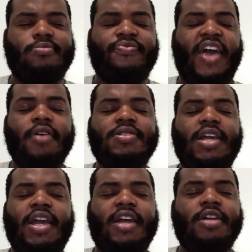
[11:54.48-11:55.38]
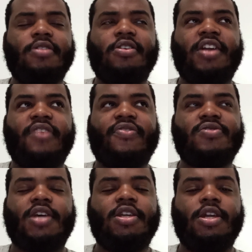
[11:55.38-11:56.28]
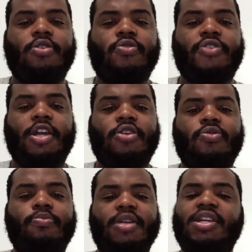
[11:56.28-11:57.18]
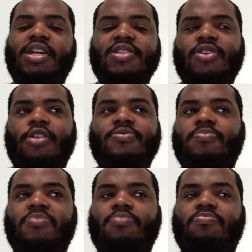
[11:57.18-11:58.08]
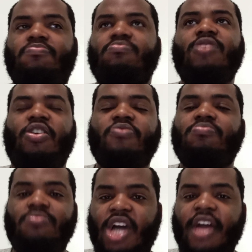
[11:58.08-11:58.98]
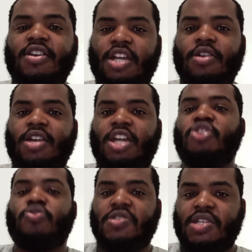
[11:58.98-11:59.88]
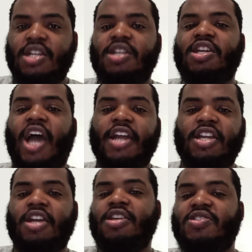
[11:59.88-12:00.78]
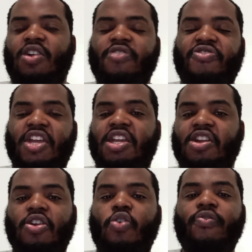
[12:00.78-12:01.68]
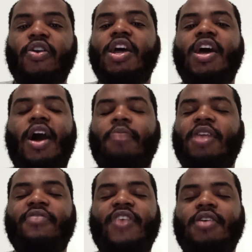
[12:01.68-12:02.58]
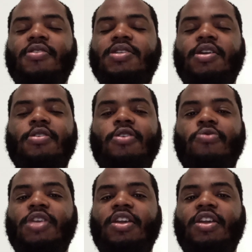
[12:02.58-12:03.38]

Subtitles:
Valentine had that look at first like, yeah, no thank you. But then he started, you know, kind of interested in the idea. He started thinking it over. I'm like, Valentine, don't